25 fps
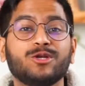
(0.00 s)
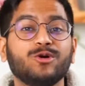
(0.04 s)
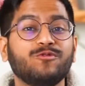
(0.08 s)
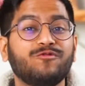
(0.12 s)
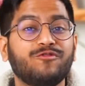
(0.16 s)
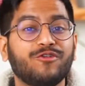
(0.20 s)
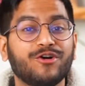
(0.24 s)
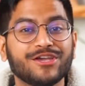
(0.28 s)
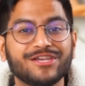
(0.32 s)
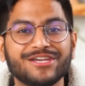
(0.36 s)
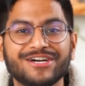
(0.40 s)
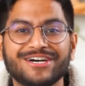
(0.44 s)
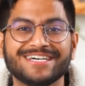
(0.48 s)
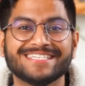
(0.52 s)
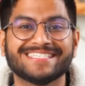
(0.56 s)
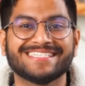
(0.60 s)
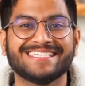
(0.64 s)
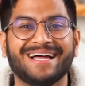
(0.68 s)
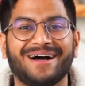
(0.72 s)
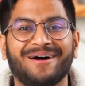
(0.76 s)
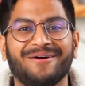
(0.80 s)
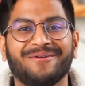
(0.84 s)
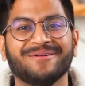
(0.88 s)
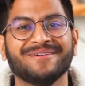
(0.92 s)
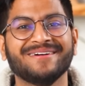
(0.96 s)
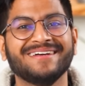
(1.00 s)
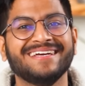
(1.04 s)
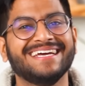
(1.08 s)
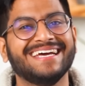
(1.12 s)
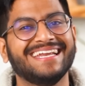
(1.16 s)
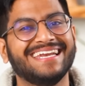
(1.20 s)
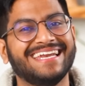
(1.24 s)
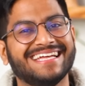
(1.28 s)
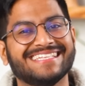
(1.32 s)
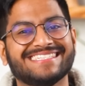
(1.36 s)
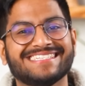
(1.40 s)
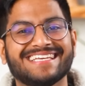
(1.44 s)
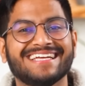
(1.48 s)
to for years now.
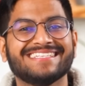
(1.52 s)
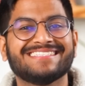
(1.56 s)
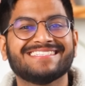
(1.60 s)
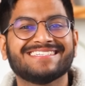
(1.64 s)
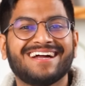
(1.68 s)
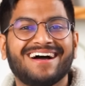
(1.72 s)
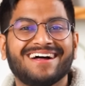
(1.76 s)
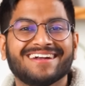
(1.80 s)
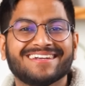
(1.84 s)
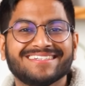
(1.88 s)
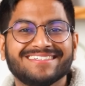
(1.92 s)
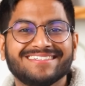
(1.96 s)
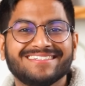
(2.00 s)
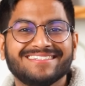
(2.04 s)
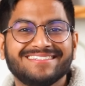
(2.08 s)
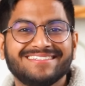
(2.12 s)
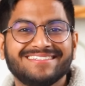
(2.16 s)
Let's get started.